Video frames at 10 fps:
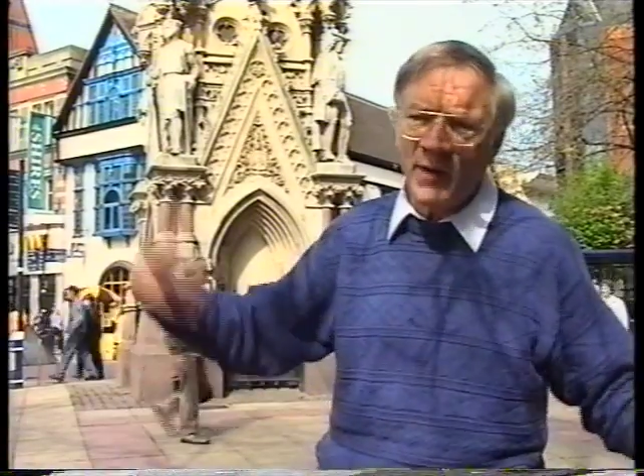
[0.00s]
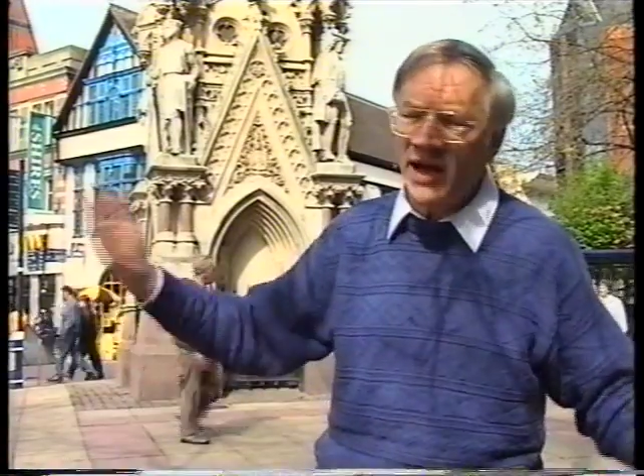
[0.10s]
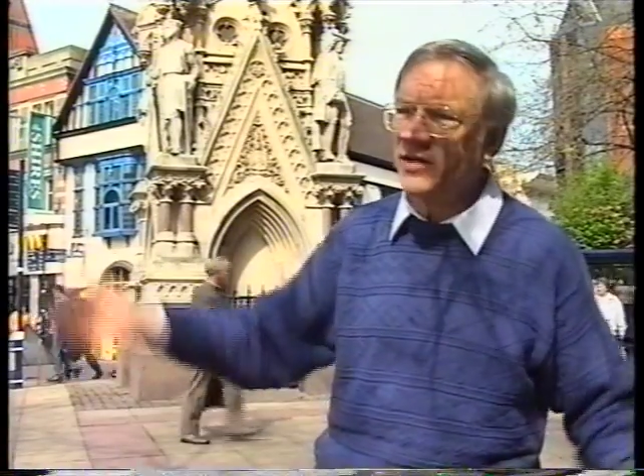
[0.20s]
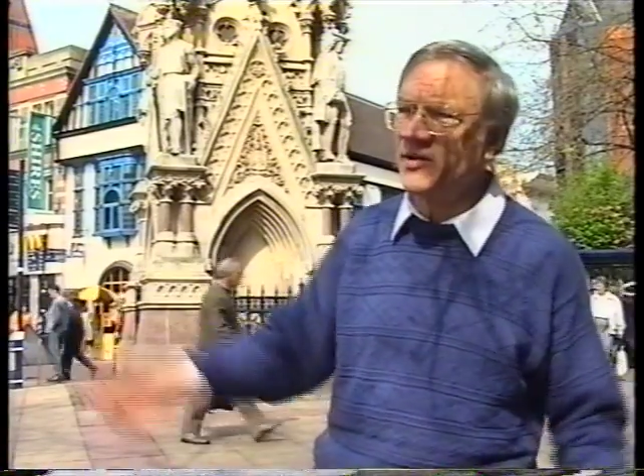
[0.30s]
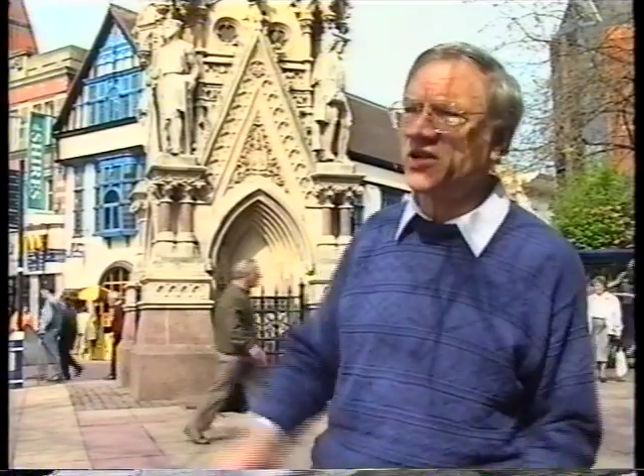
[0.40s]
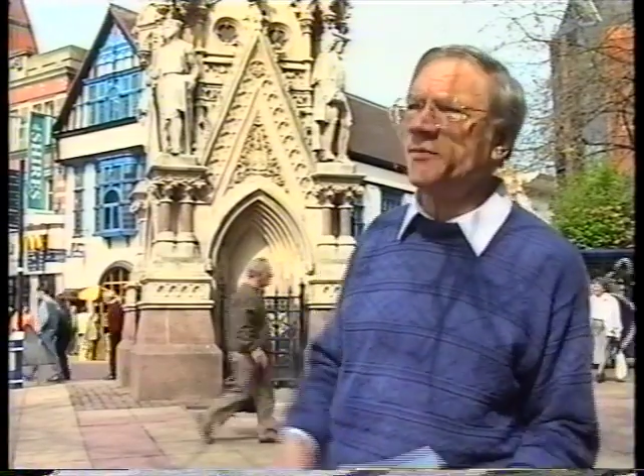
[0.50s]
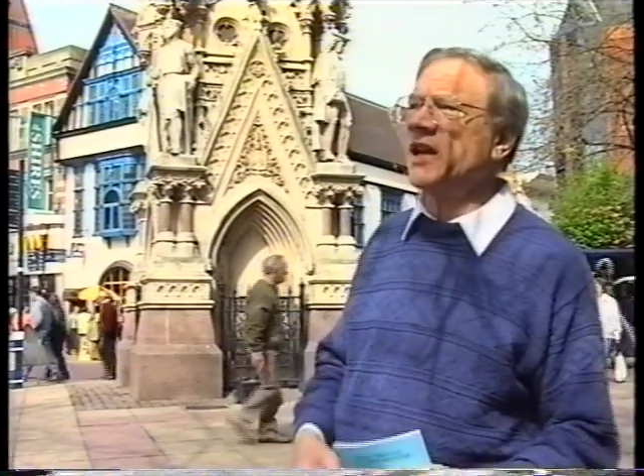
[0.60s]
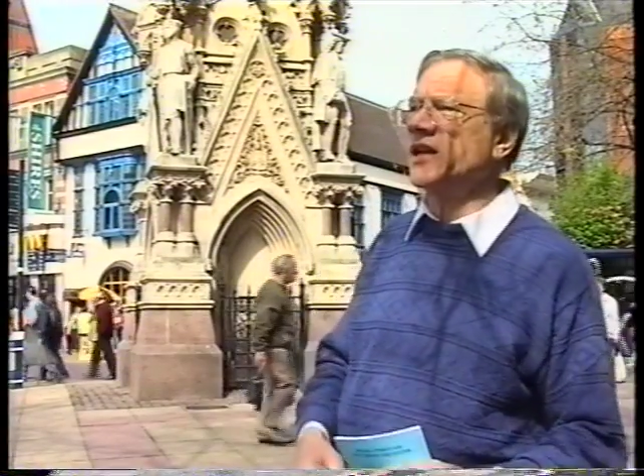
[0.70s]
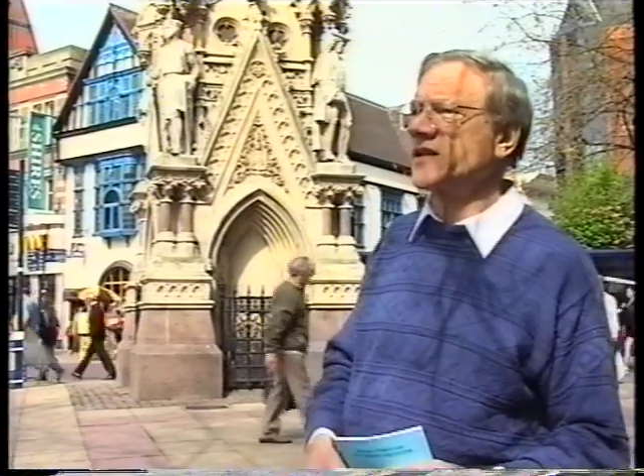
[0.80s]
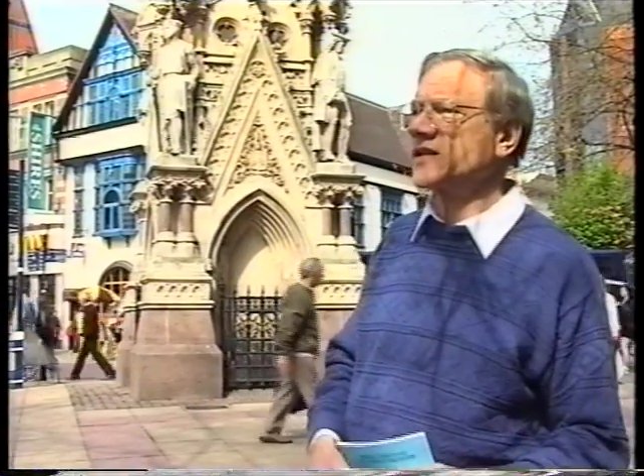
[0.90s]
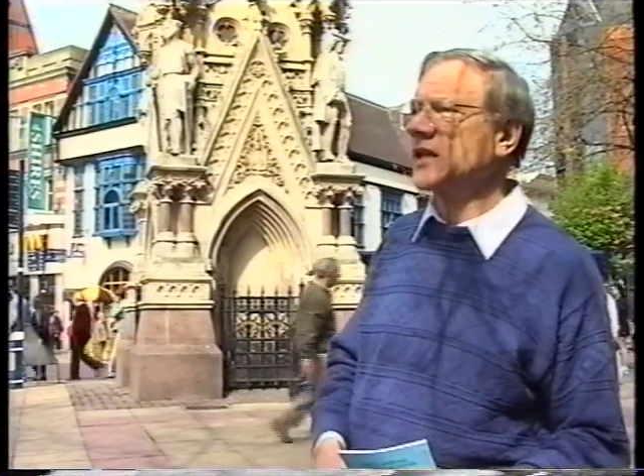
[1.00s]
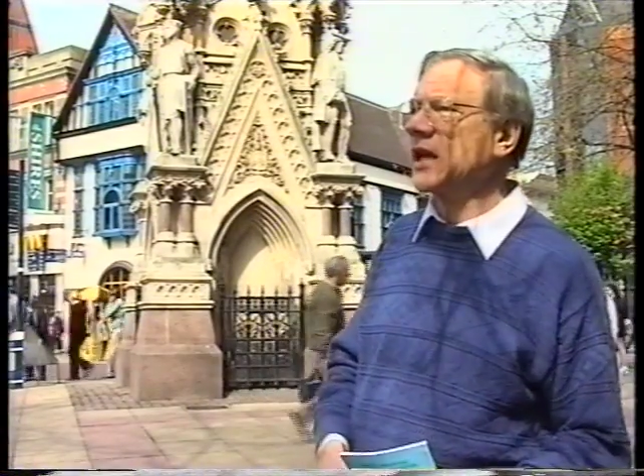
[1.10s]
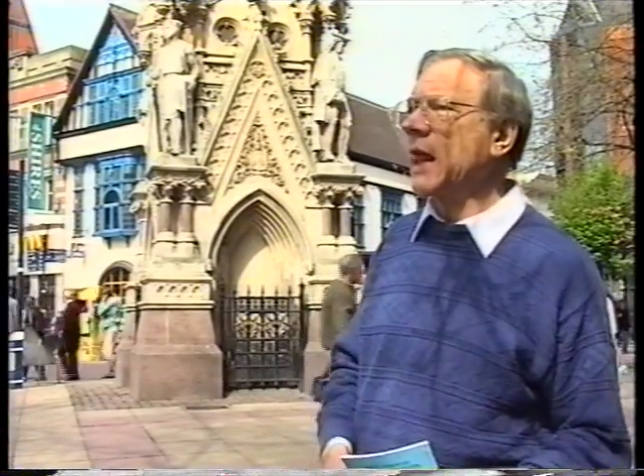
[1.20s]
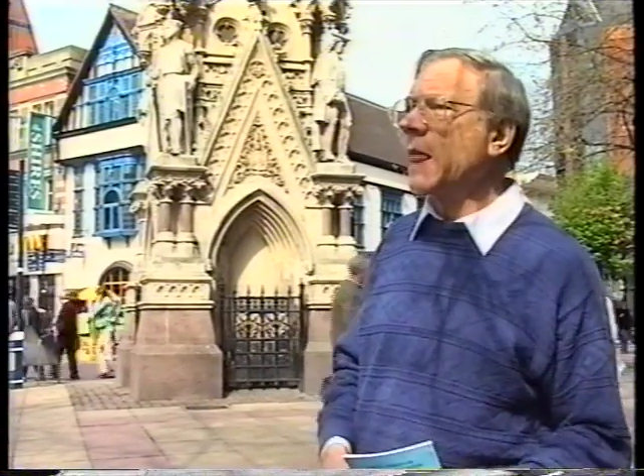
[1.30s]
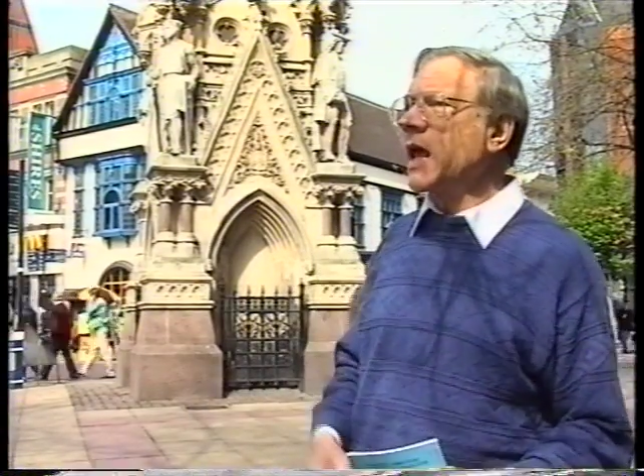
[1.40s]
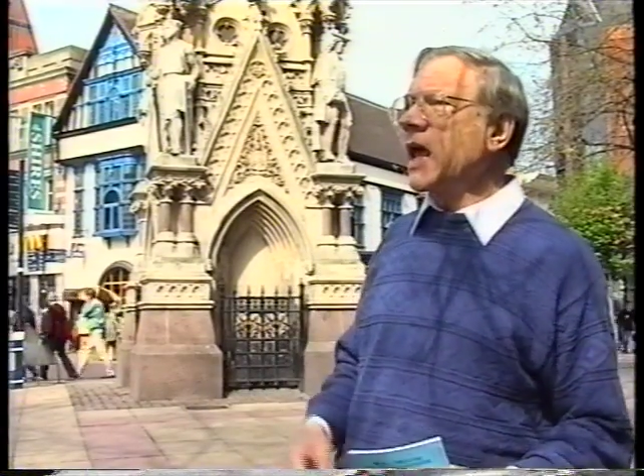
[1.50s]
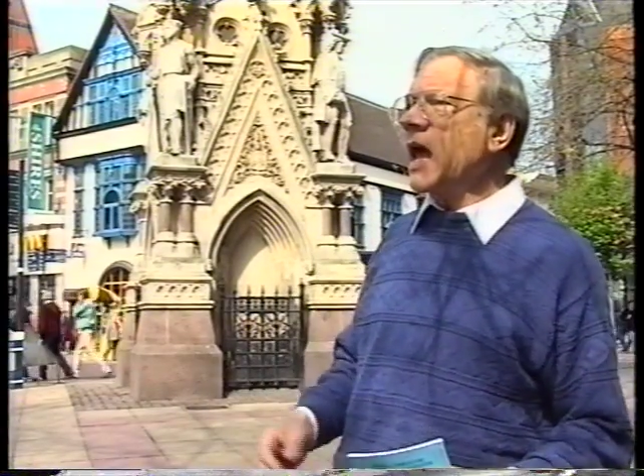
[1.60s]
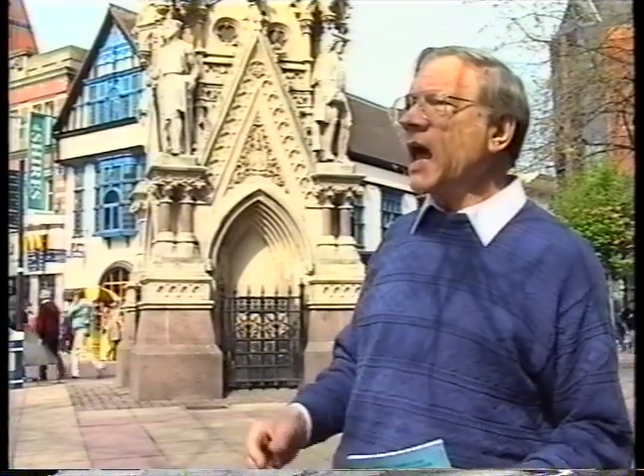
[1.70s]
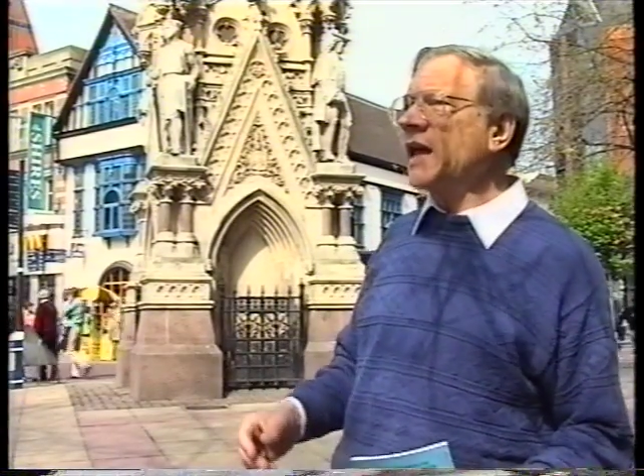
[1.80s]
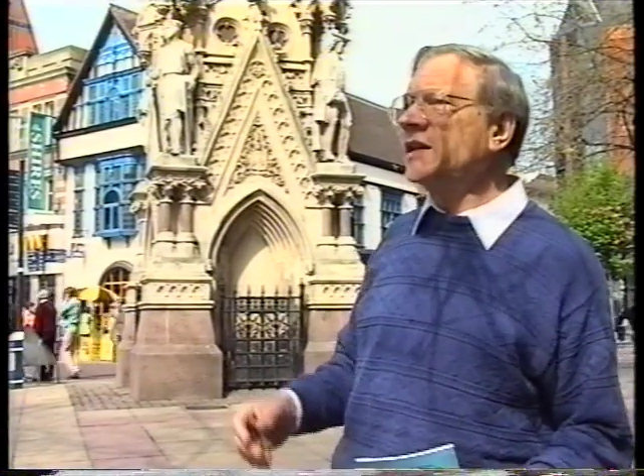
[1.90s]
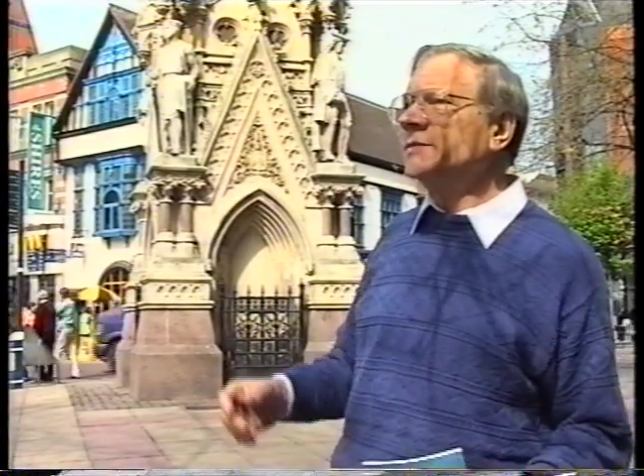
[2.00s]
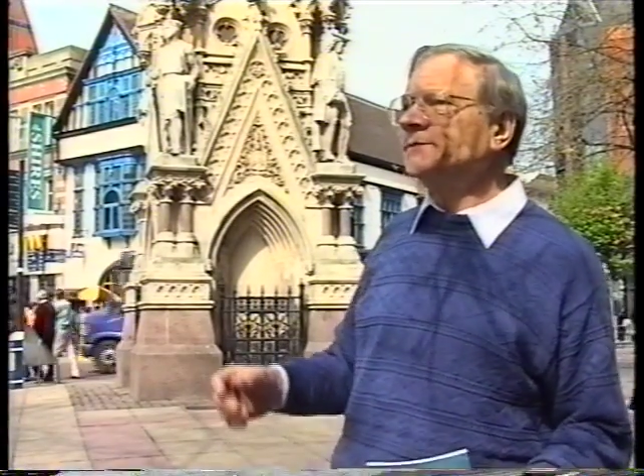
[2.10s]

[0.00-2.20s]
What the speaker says: minor misdemeanors. And